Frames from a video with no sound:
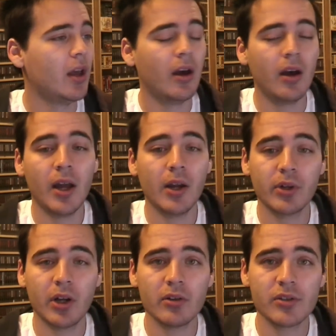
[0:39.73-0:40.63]
Here we
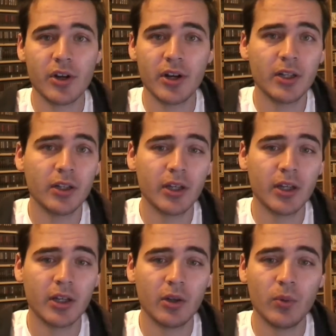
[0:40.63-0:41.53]
go, starting
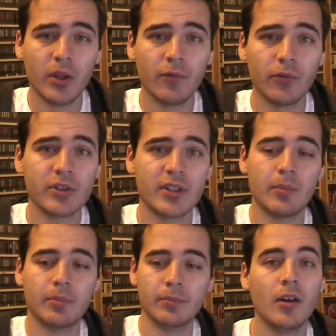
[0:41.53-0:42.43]
with the first tip.